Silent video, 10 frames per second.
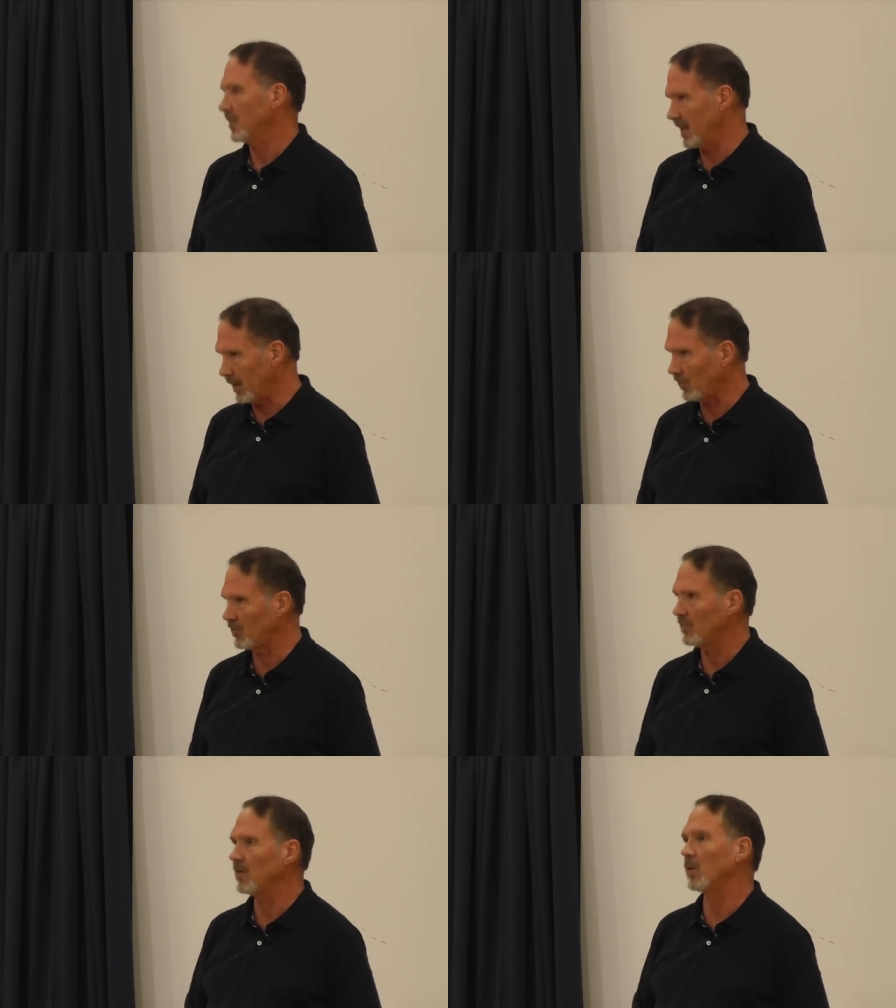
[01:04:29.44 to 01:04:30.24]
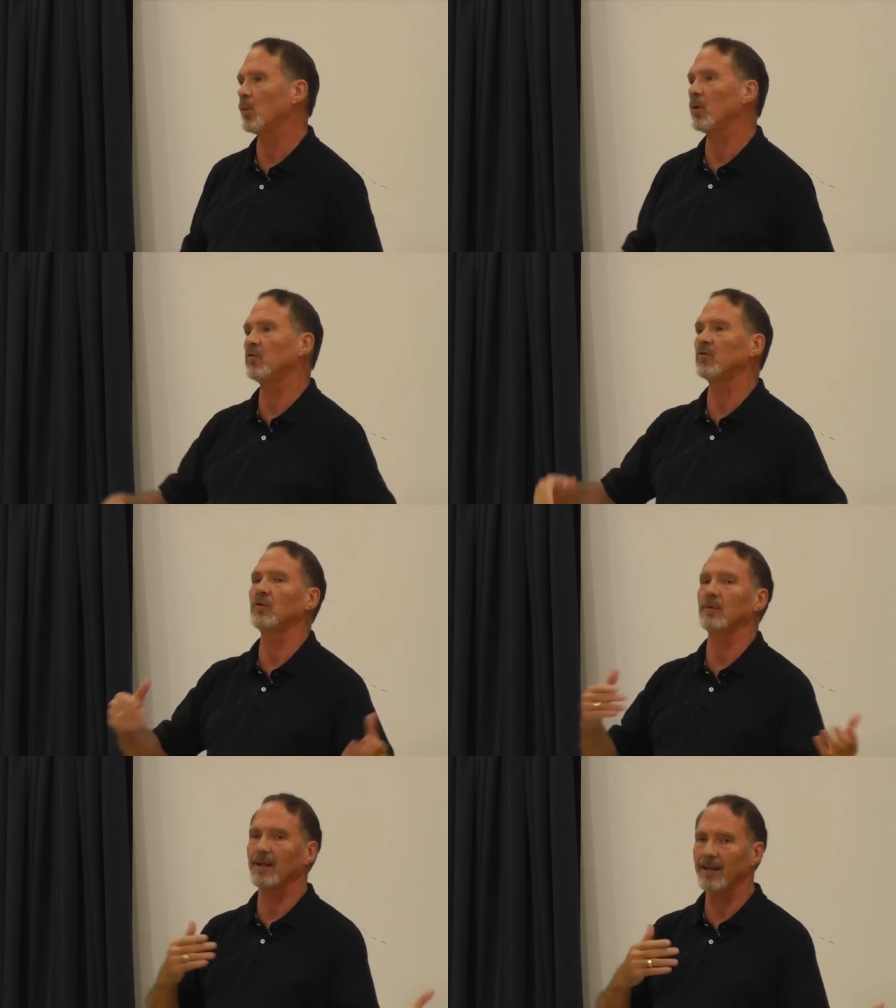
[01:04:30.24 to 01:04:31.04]
Yes. In other words,
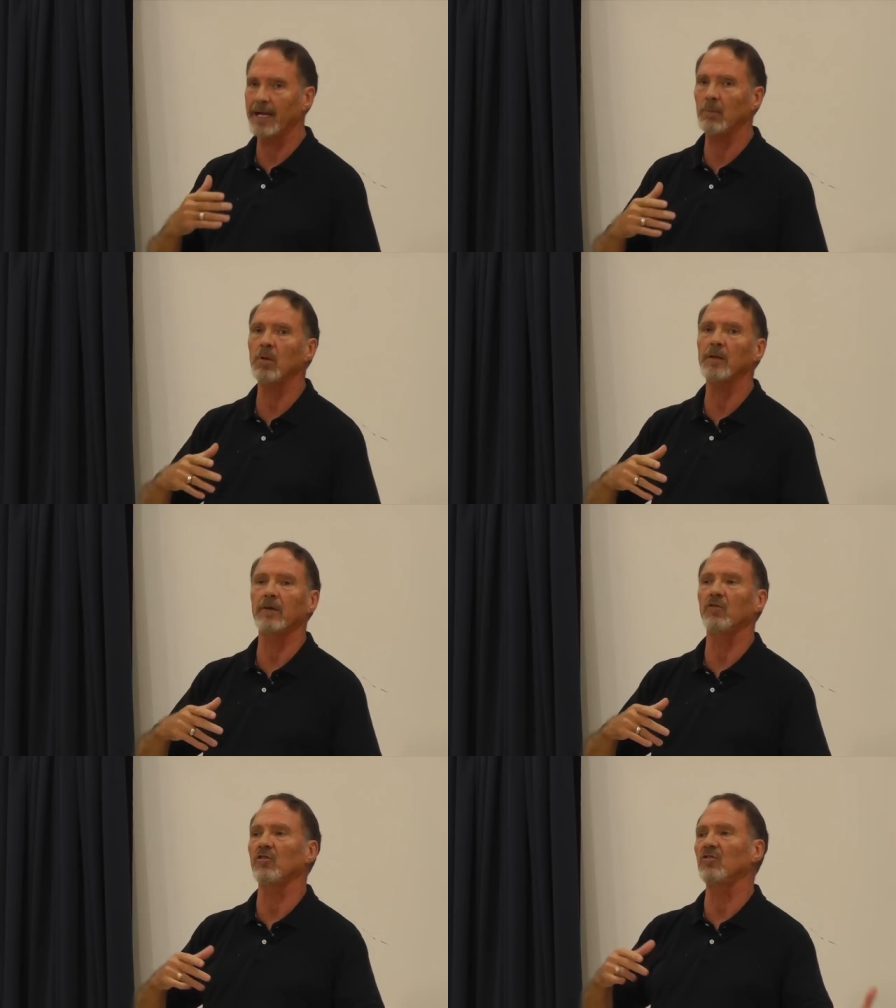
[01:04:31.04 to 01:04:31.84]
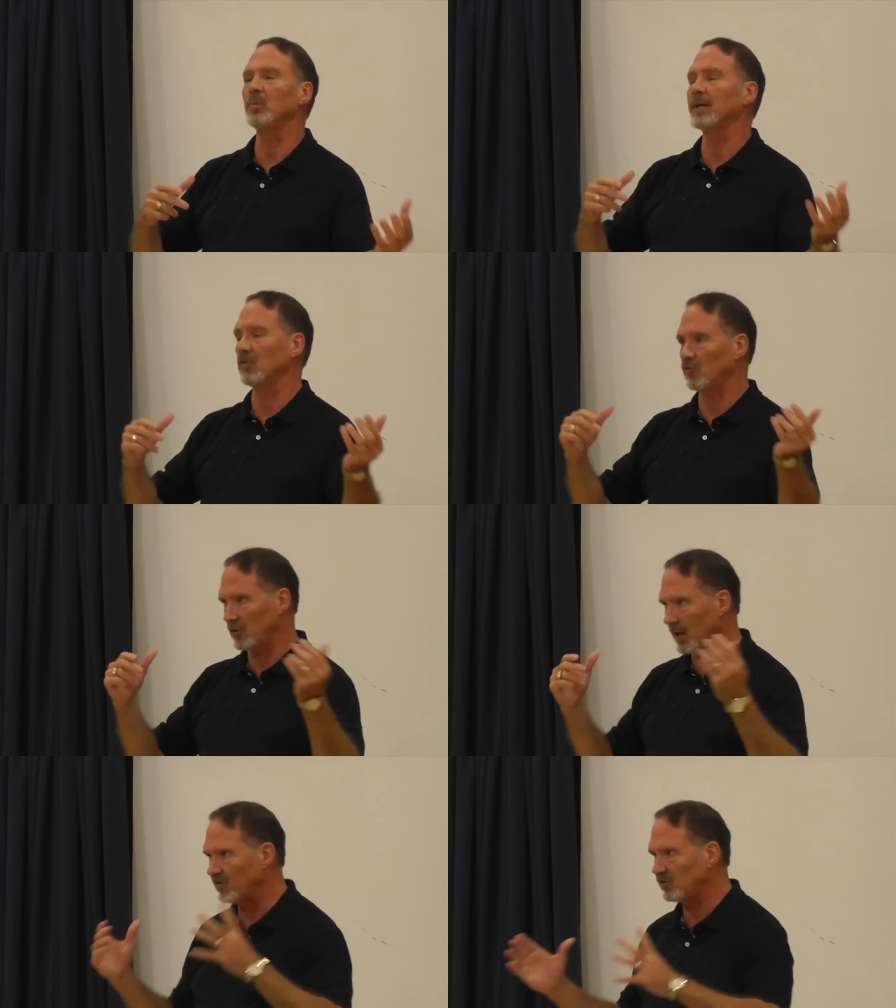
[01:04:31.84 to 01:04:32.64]
Elaine believes she's being
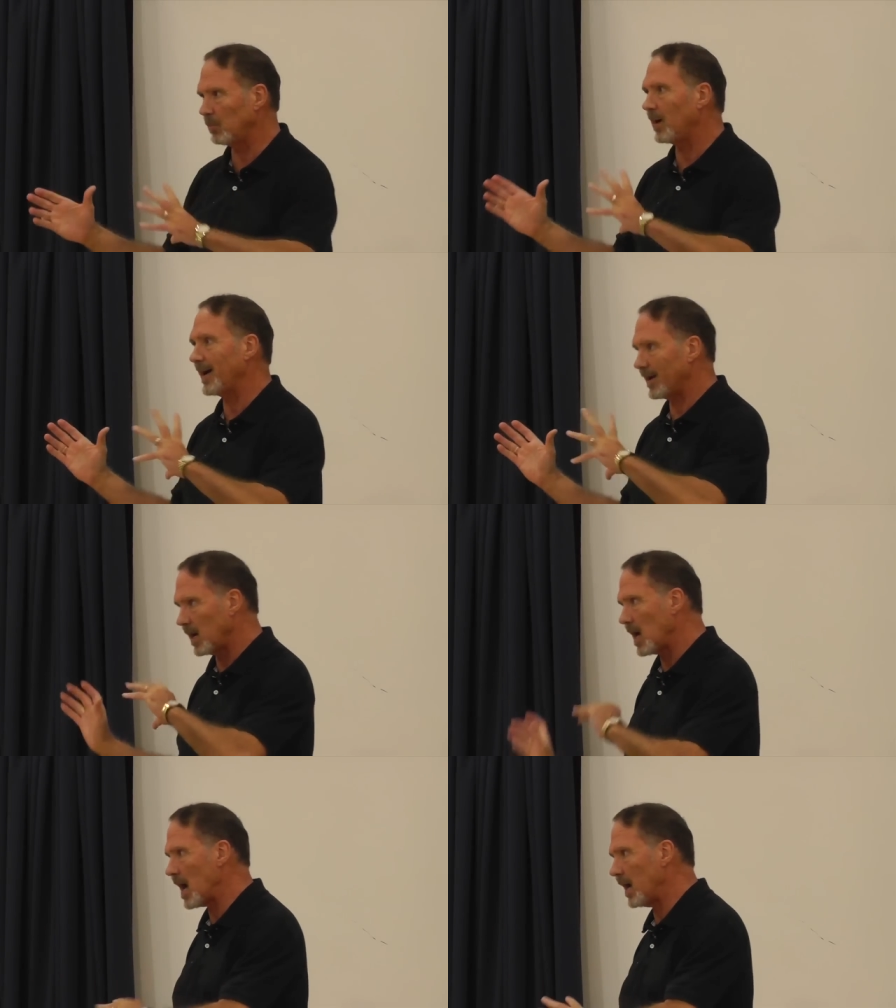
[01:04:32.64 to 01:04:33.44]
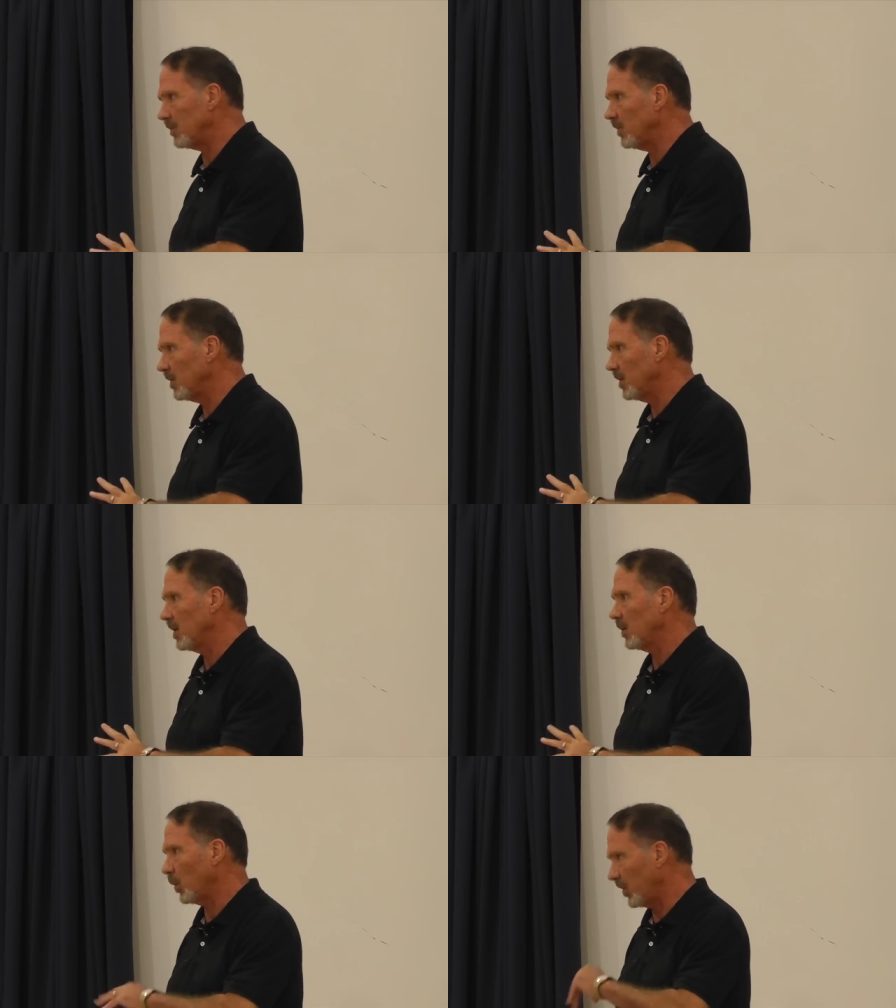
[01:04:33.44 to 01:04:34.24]
judged by God
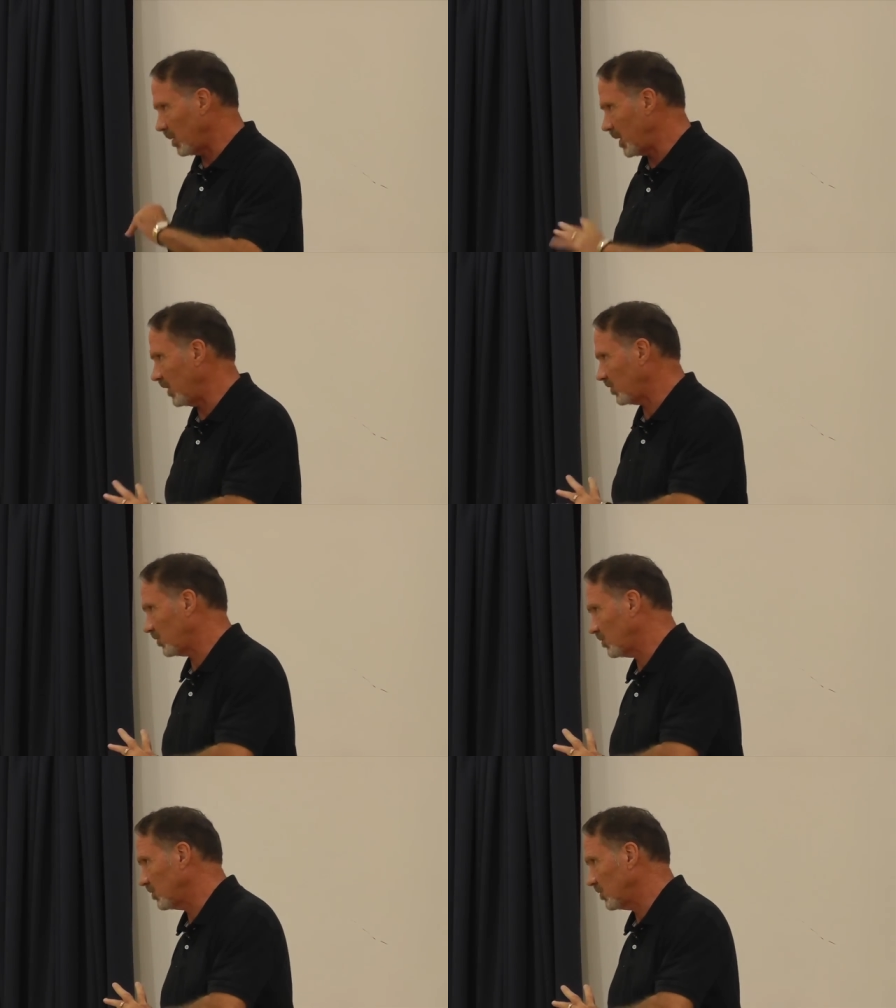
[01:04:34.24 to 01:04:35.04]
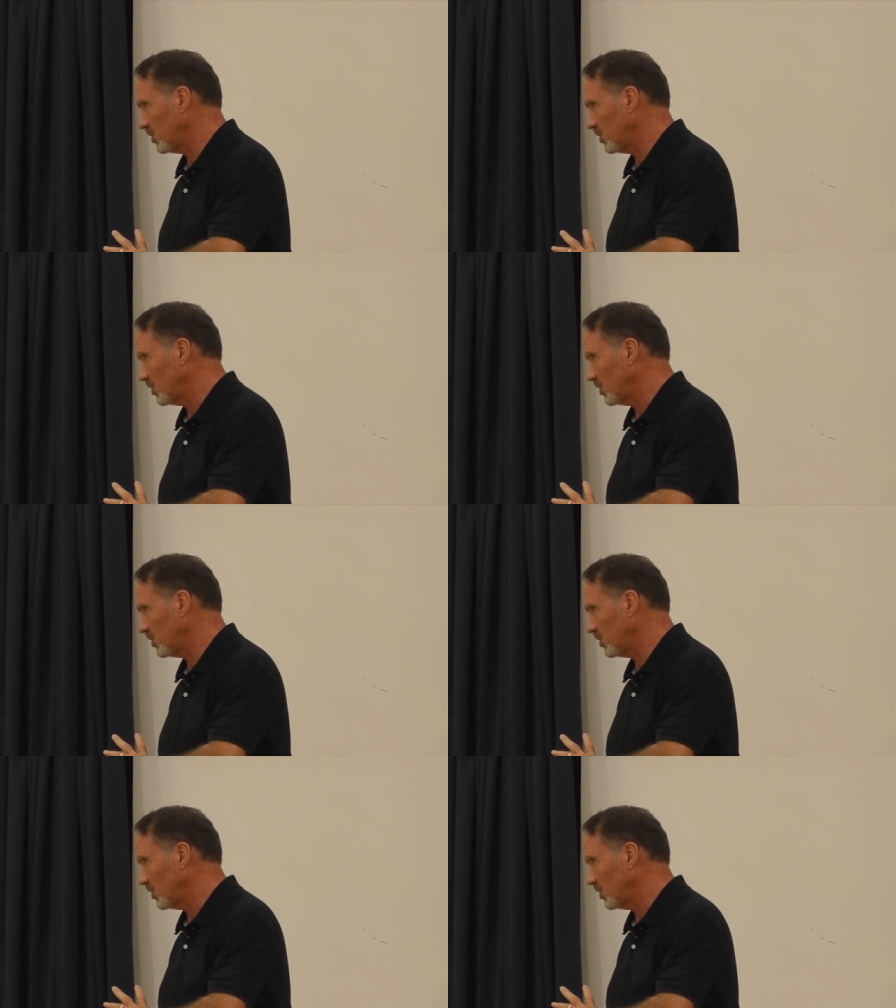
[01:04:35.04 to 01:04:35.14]
with MS.